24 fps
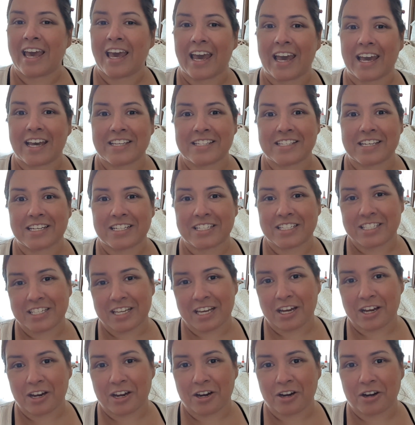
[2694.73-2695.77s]
as I
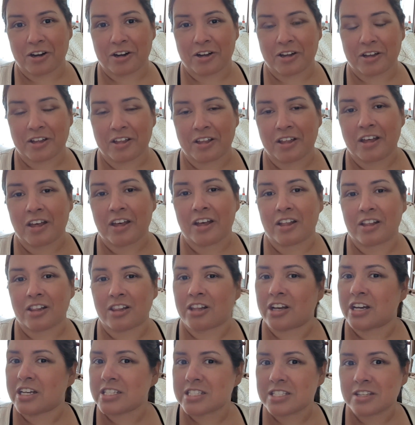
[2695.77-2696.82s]
share
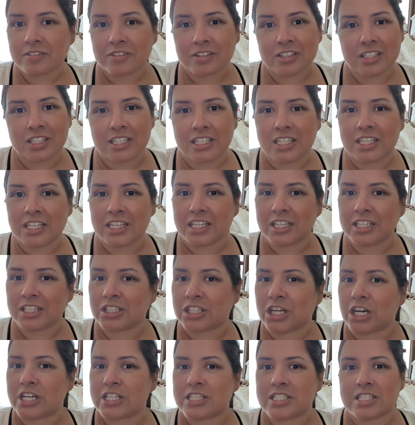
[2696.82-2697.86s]
lots of cleaning,
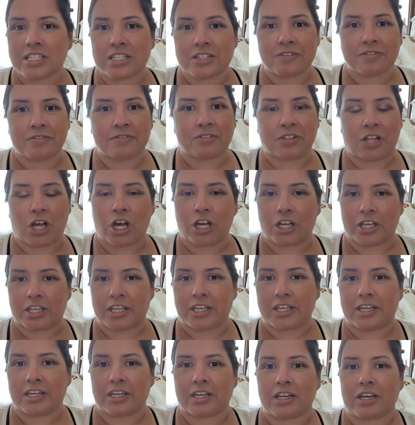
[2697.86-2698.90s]
lots of
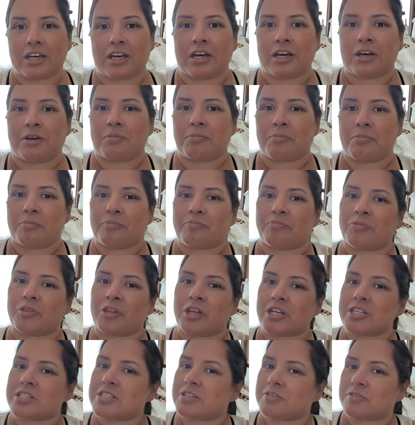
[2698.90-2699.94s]
vlogging,
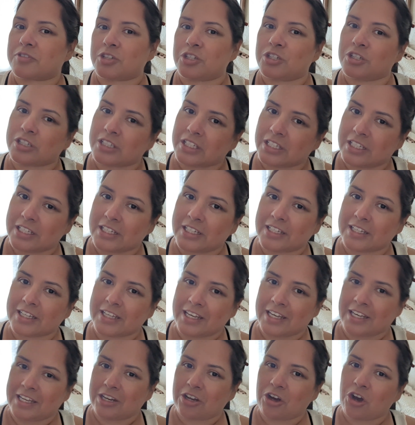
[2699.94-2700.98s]
lots of cooking,
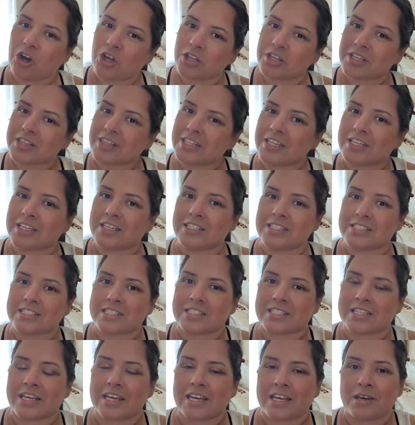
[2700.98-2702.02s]
and all the
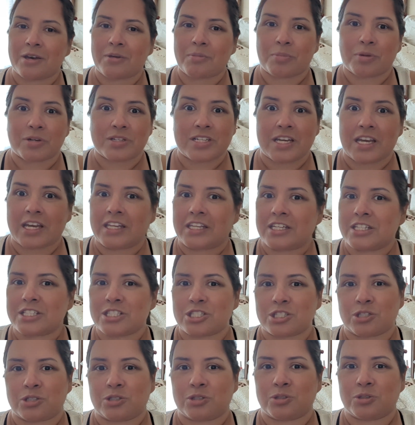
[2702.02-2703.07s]
things pertaining
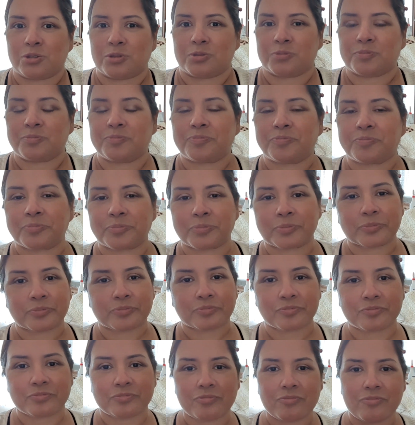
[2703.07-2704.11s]
to
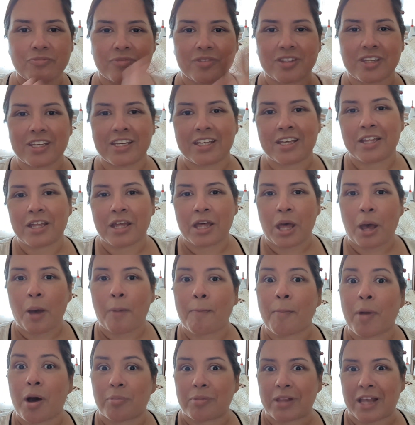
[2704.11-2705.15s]

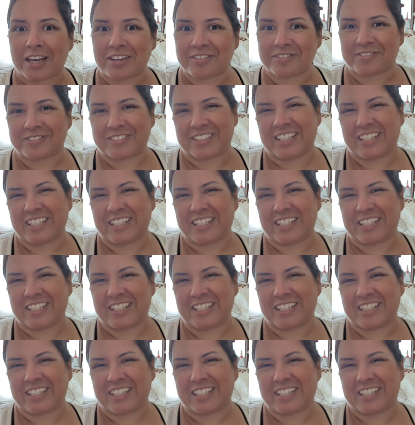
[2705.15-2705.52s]
mom life.